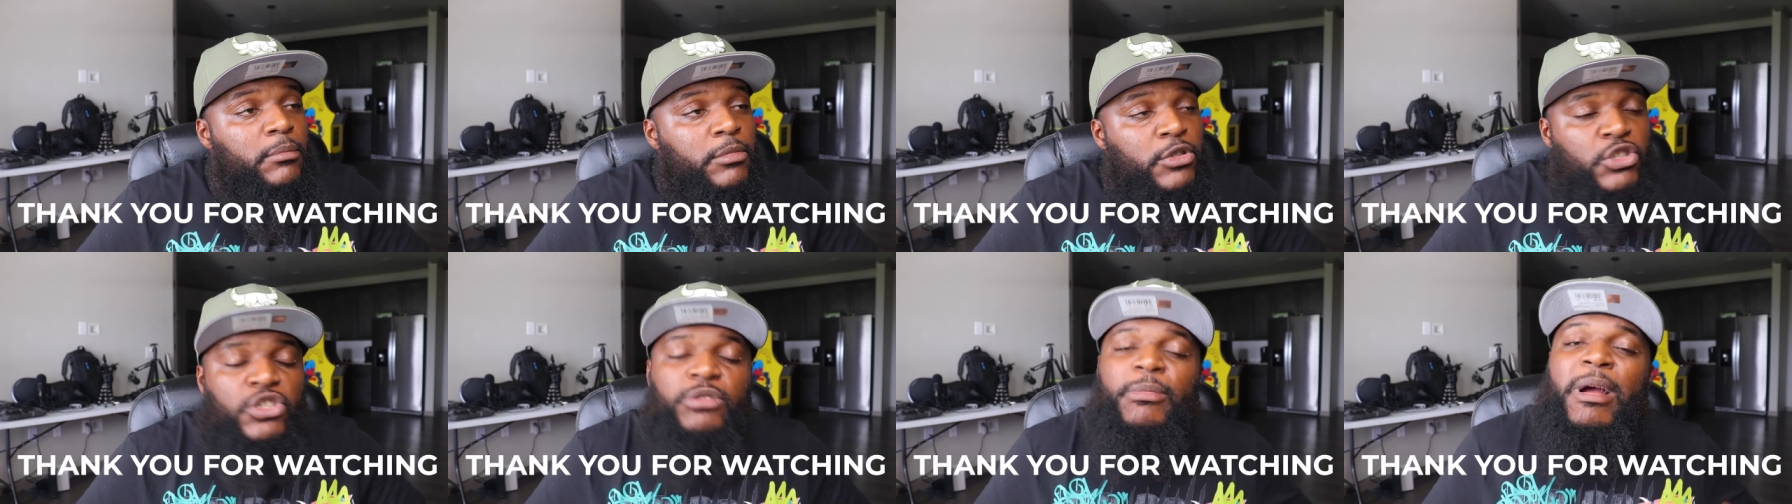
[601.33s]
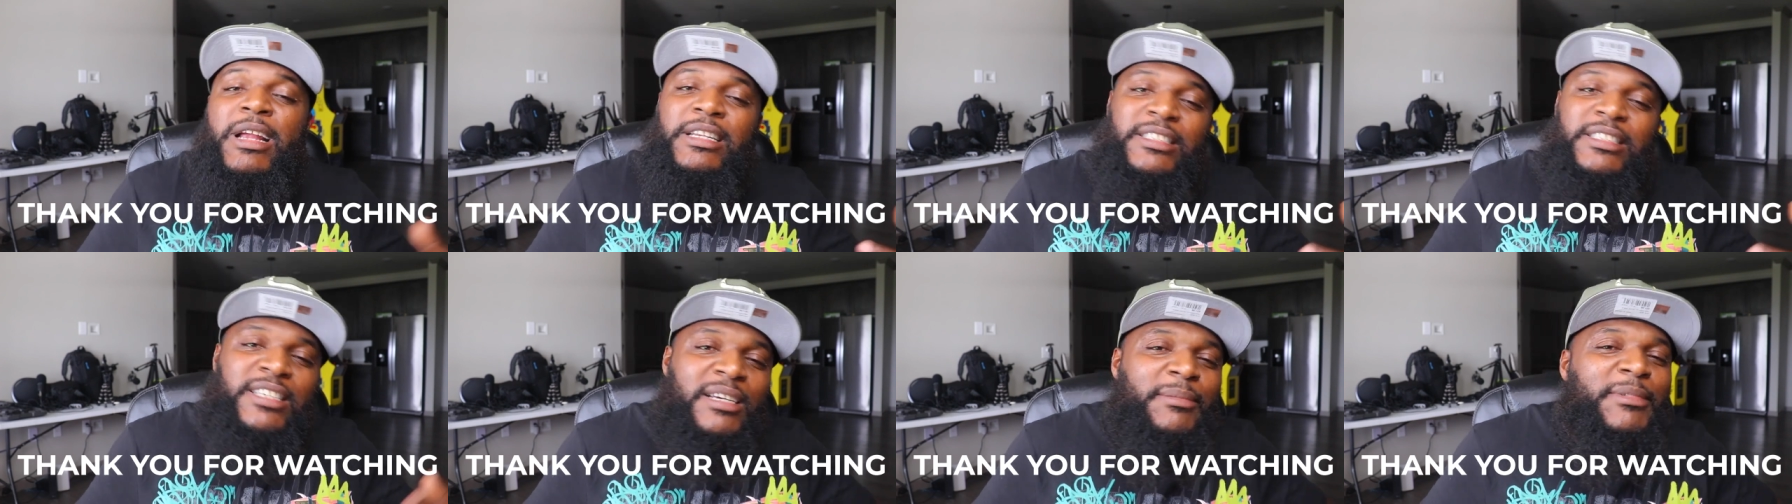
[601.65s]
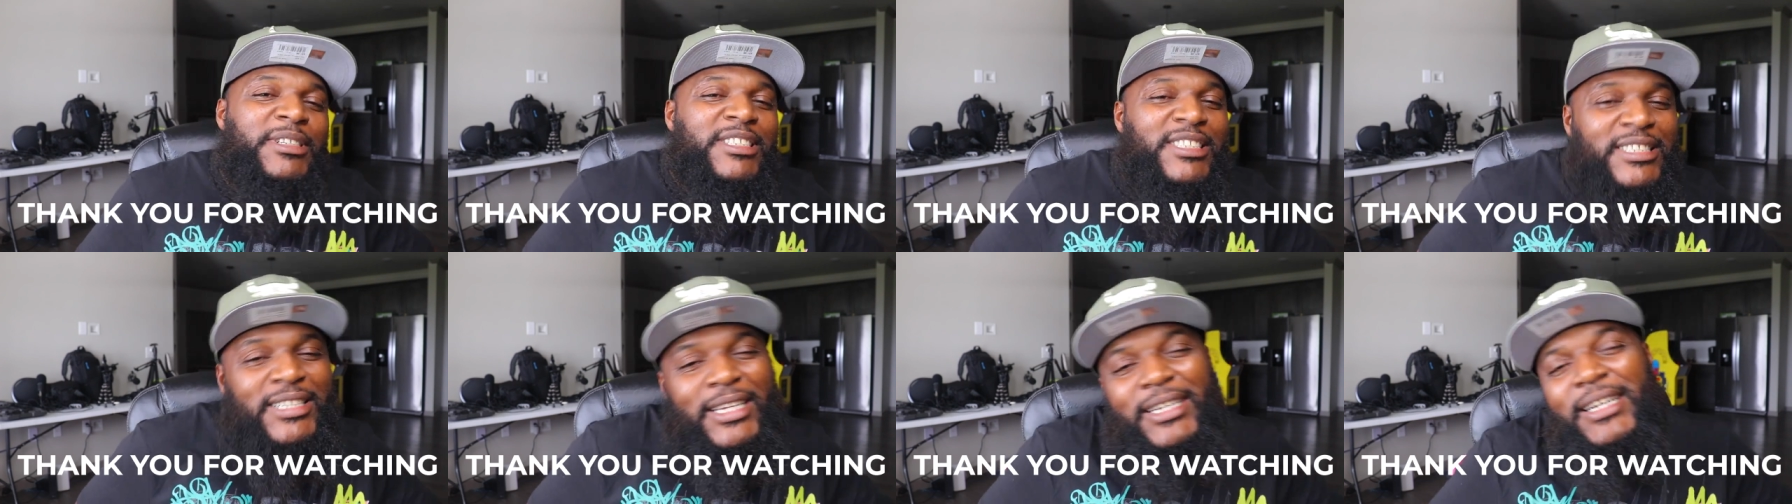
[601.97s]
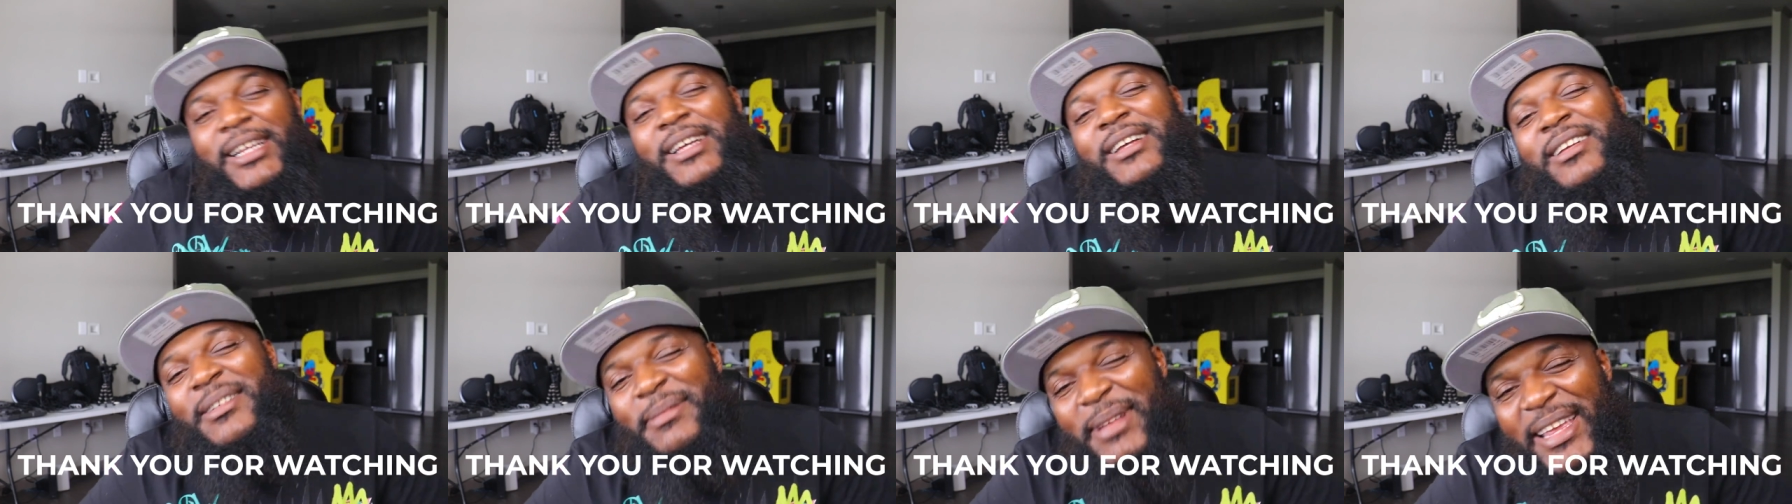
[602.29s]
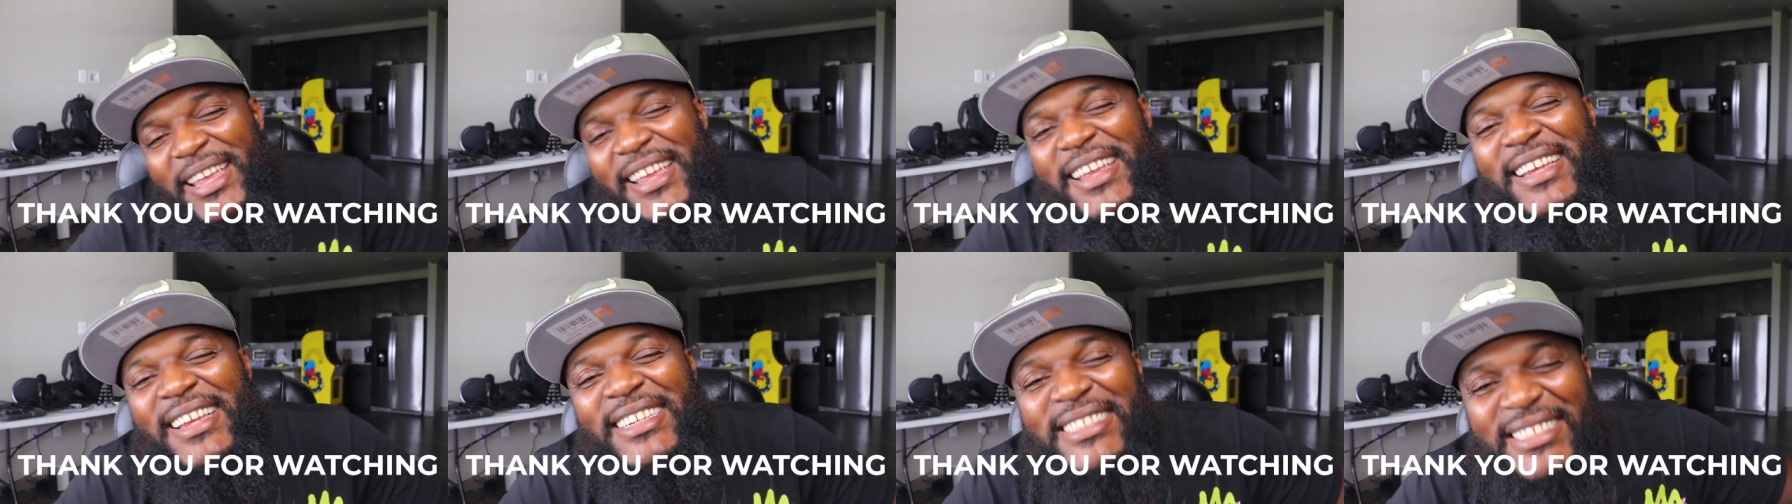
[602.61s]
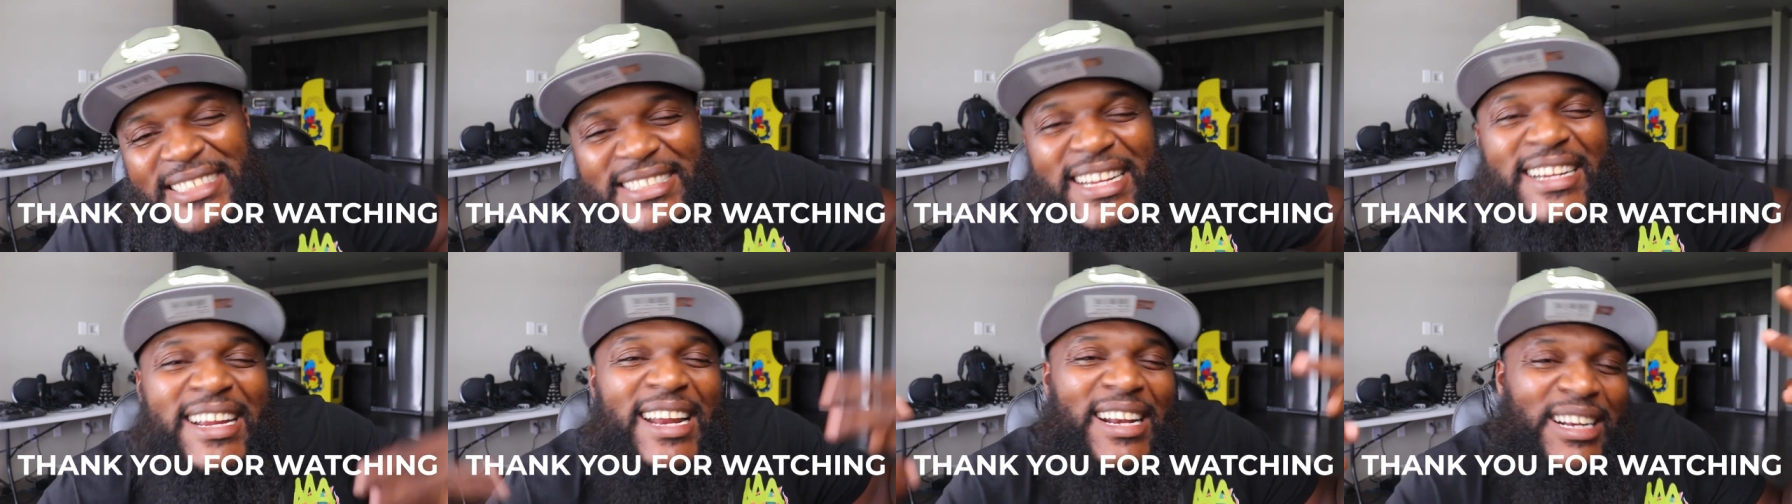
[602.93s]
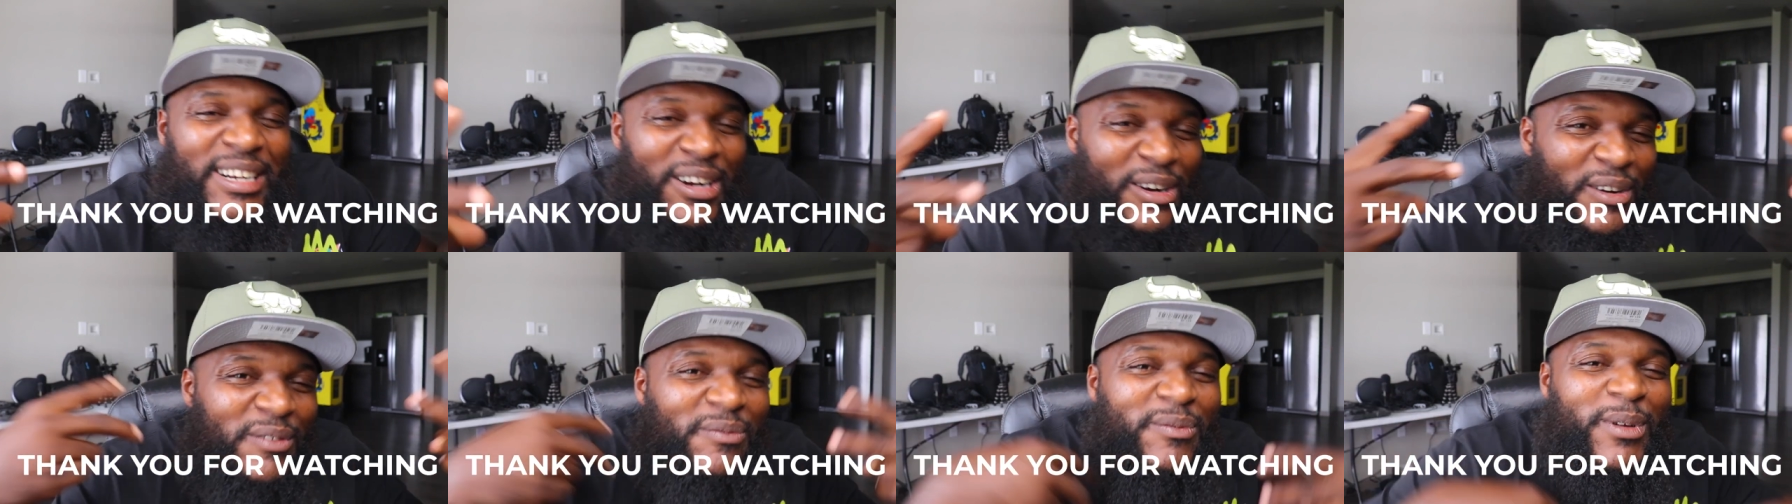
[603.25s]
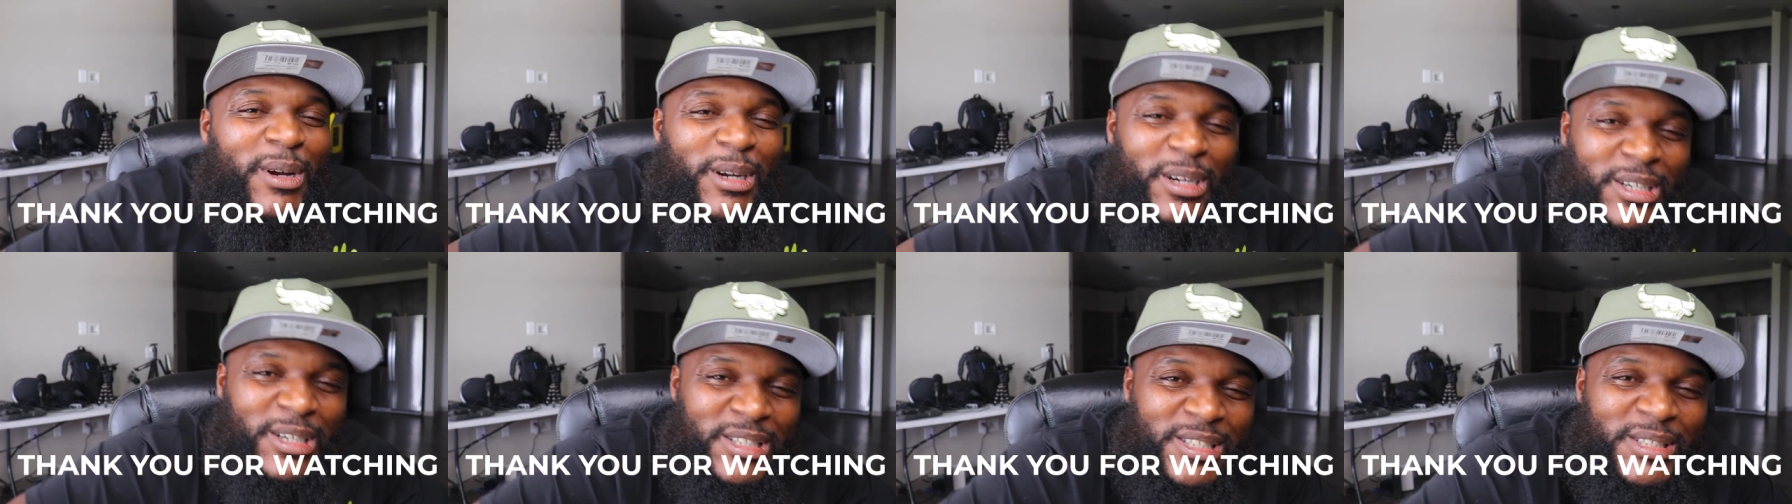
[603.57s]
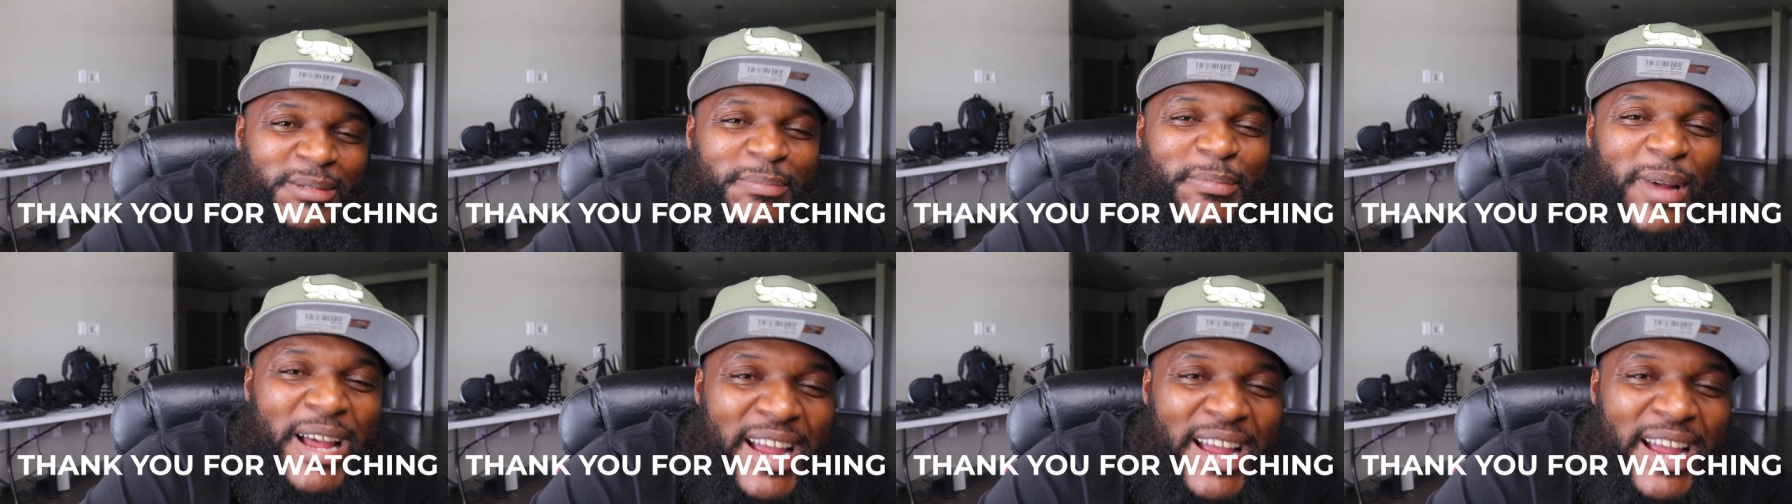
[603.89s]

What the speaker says: But you might tell me to shut up, man. I got to go, fuckers.